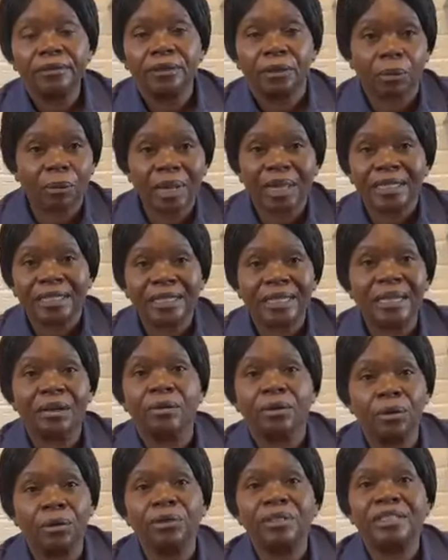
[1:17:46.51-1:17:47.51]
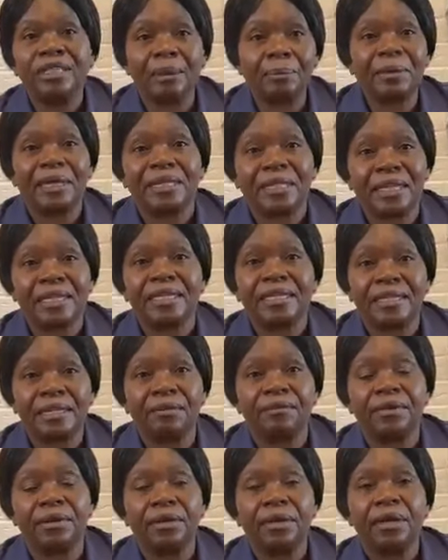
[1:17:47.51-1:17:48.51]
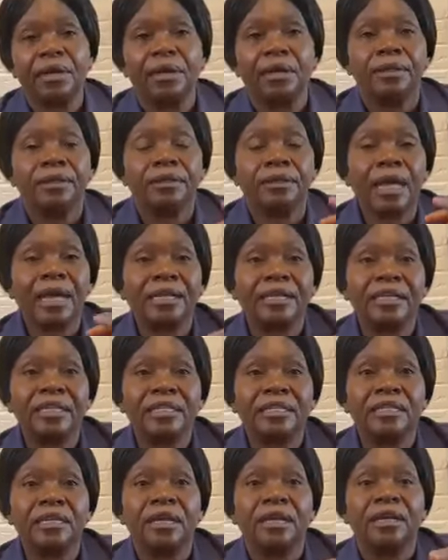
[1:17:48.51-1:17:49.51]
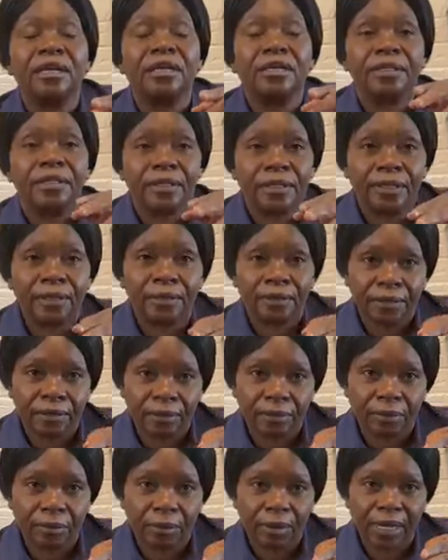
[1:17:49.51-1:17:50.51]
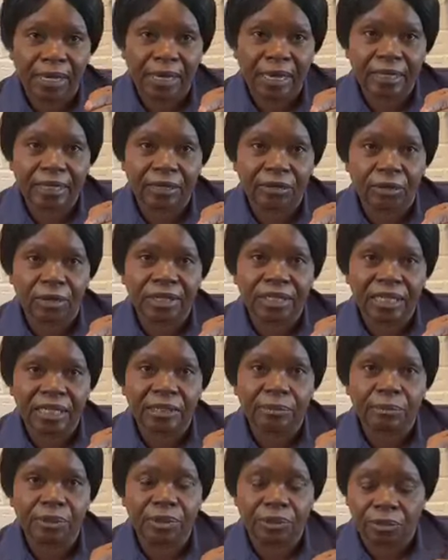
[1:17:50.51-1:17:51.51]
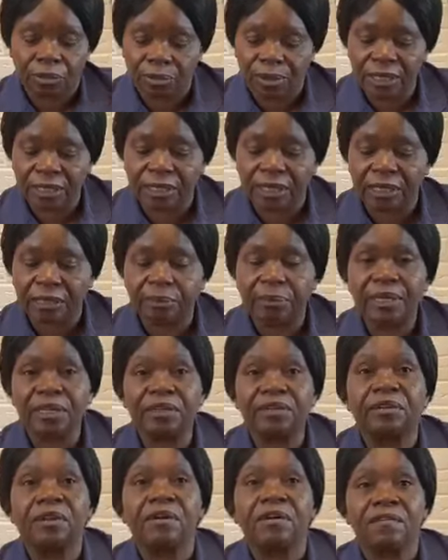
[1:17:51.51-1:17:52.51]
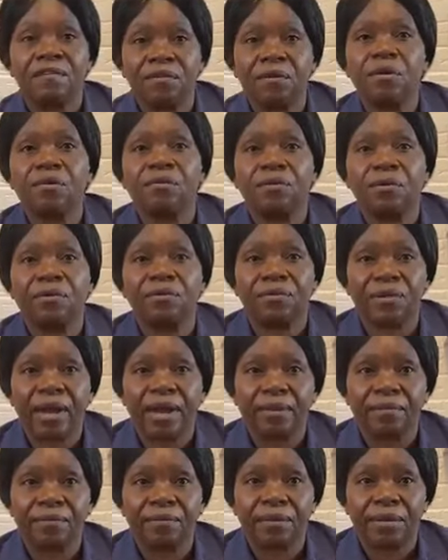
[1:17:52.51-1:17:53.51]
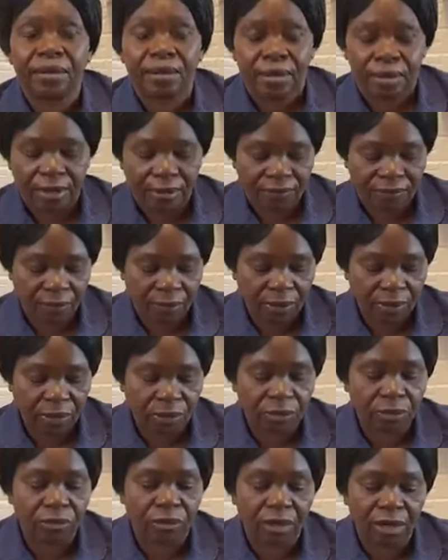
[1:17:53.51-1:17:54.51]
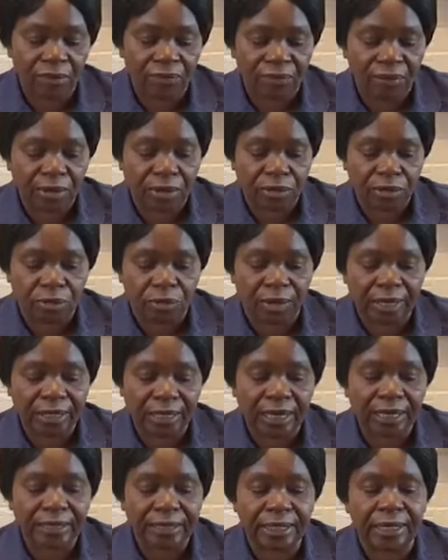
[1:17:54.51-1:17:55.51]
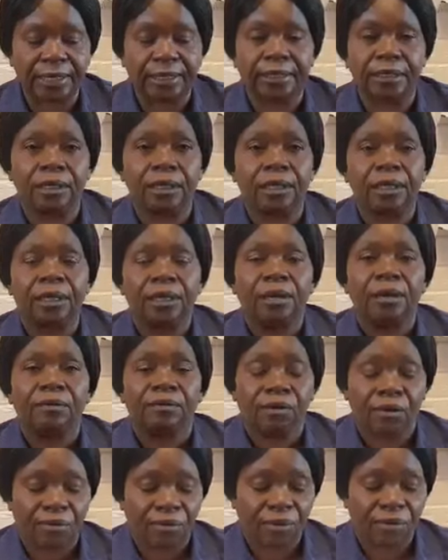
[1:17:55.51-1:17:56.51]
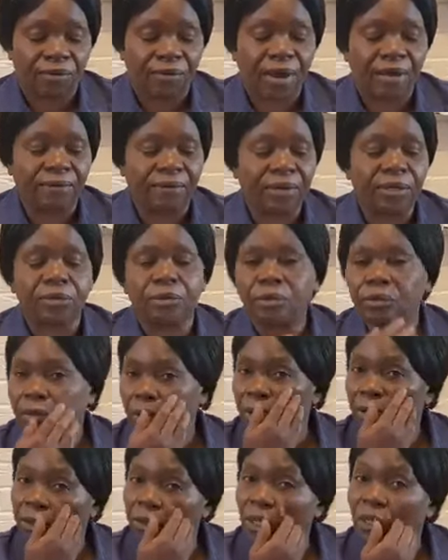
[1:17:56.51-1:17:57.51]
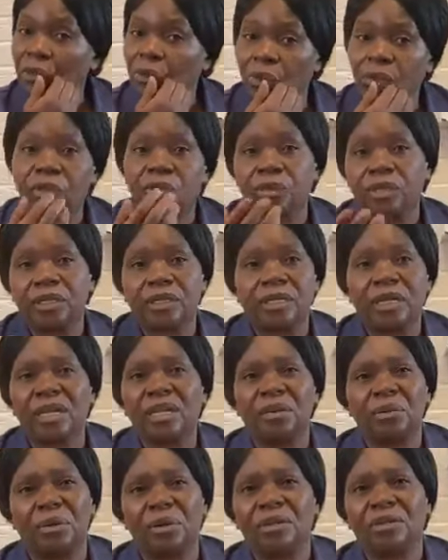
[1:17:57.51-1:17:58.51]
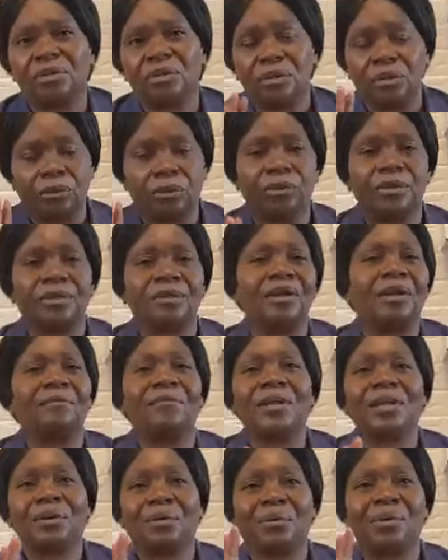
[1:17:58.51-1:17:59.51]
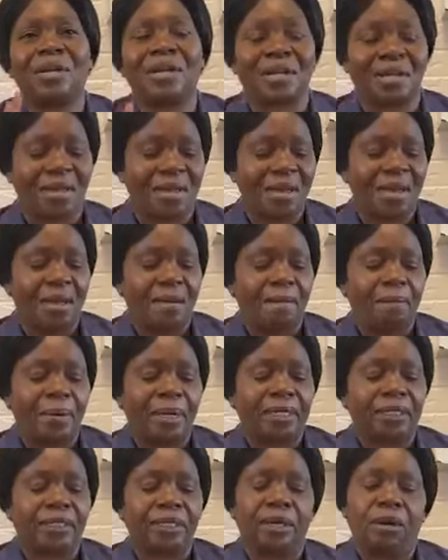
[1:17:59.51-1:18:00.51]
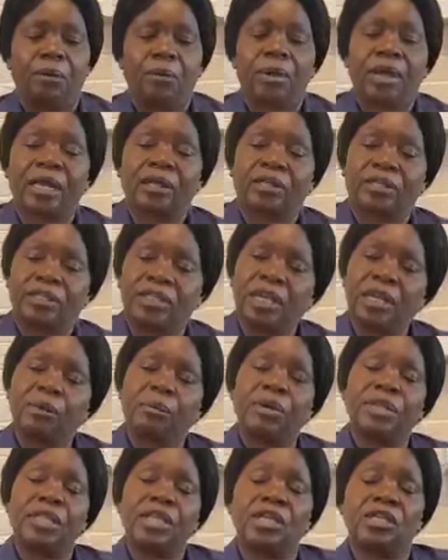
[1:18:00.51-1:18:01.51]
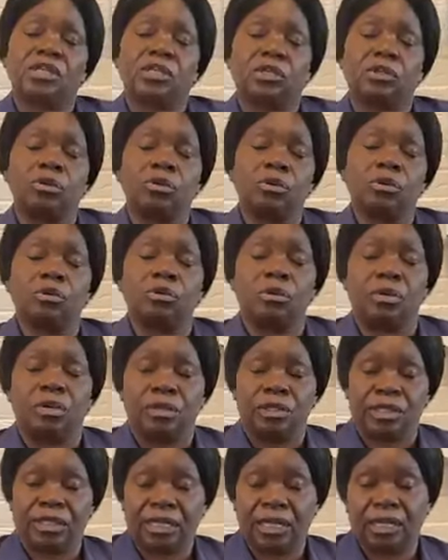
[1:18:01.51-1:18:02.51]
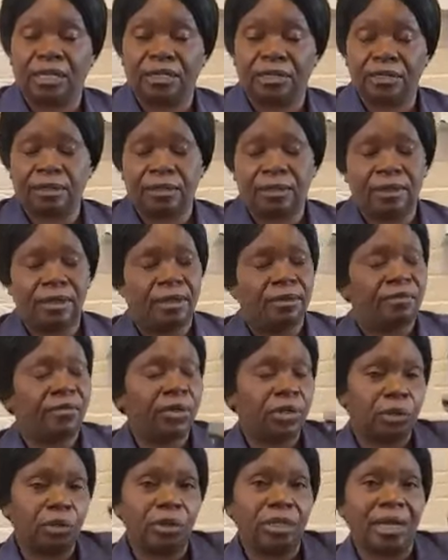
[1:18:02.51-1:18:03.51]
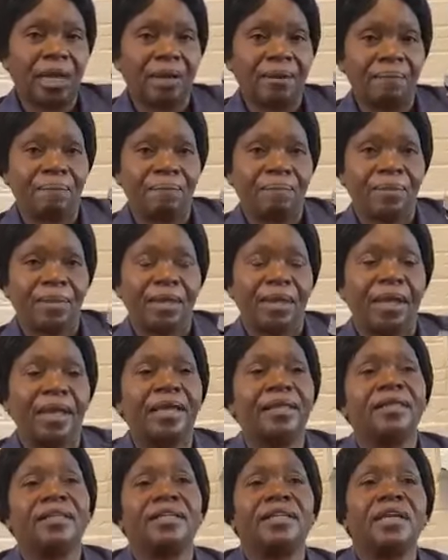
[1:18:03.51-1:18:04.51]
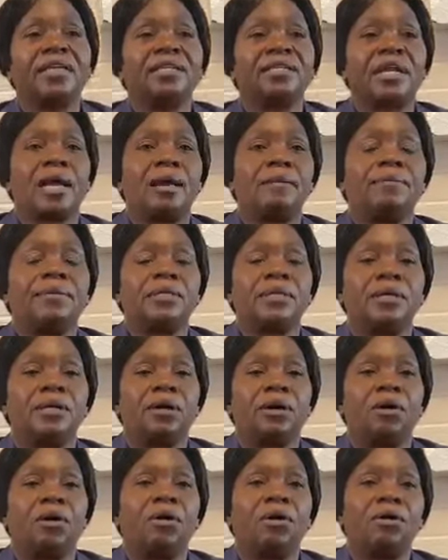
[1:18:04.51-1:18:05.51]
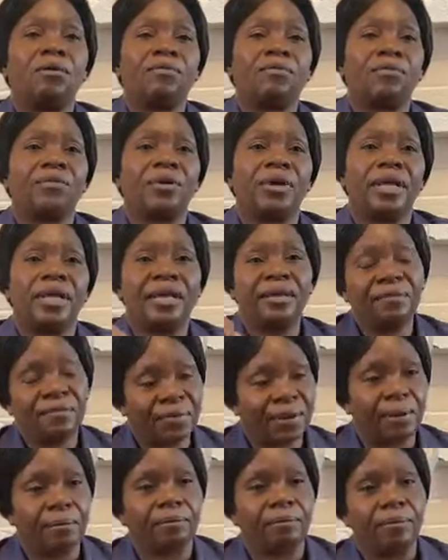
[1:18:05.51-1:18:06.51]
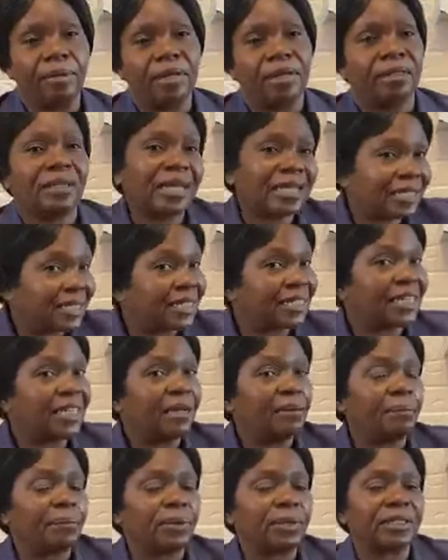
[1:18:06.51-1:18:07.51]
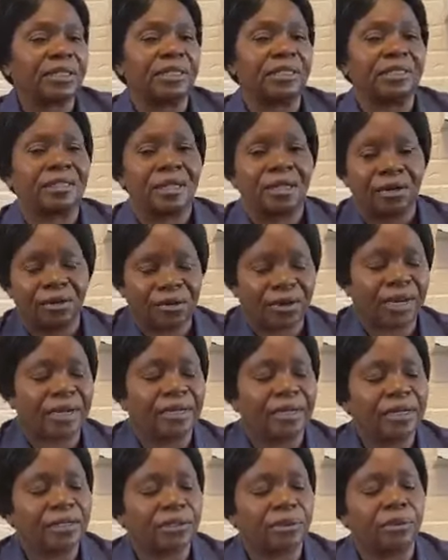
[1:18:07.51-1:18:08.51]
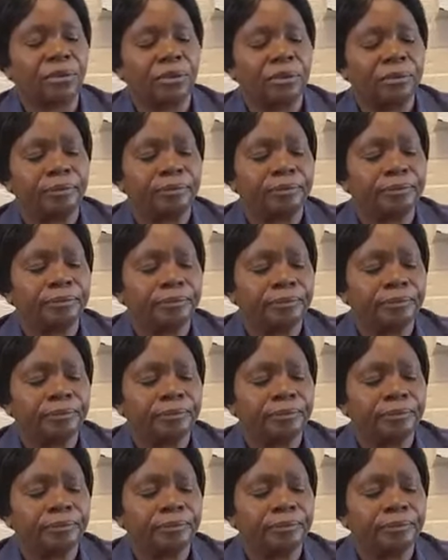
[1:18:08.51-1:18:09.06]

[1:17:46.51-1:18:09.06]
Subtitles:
So we are seeing on chapter 37. That is, we get it on Testament to Ministers, page 445. If you want to refer to what I said, 445. It will do. Don't go to it anyway. Don't go. You are very quick. But we are dealing with these 2 sticks for Judah and the 10 tribes of Ephraim. That's the sealing process. Right, let's go.